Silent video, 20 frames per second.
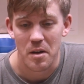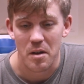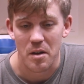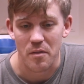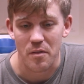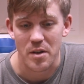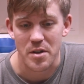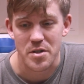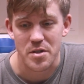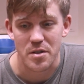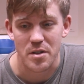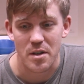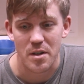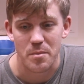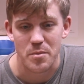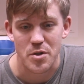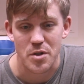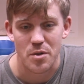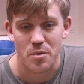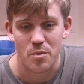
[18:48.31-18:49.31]
eventually
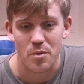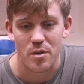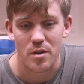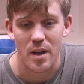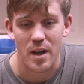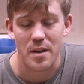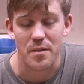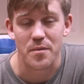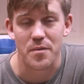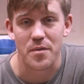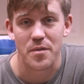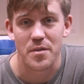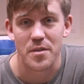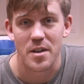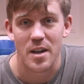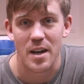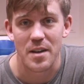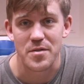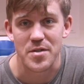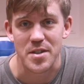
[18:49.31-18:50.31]
I'm sure we'll
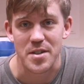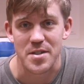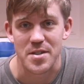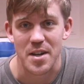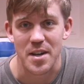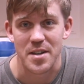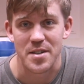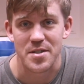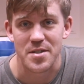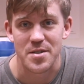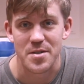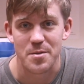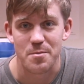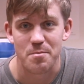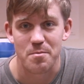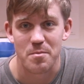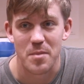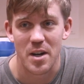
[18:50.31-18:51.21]
have success.